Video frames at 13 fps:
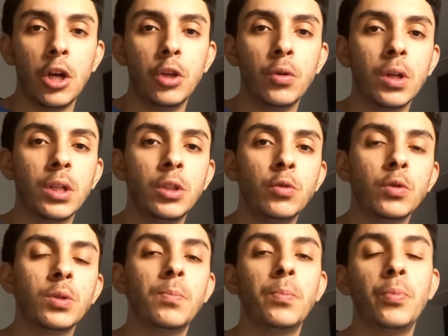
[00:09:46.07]
You can
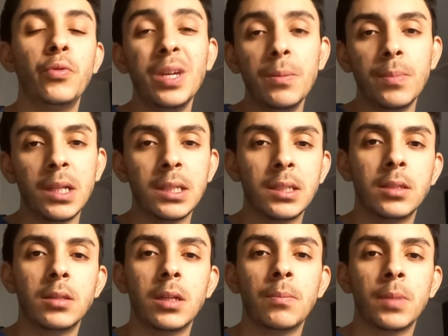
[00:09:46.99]
use pre-built
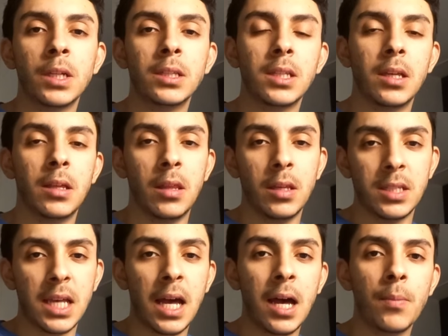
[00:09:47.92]
templates in
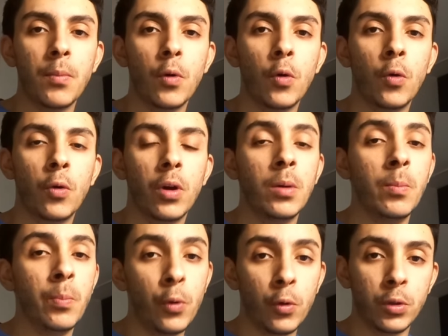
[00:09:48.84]
this app or
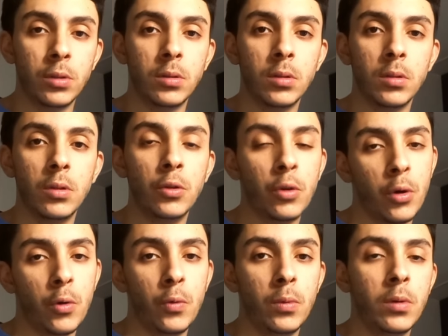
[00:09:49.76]
import your
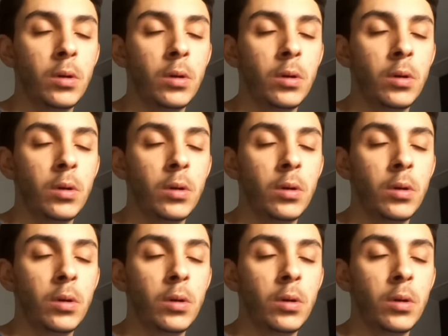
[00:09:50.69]
own.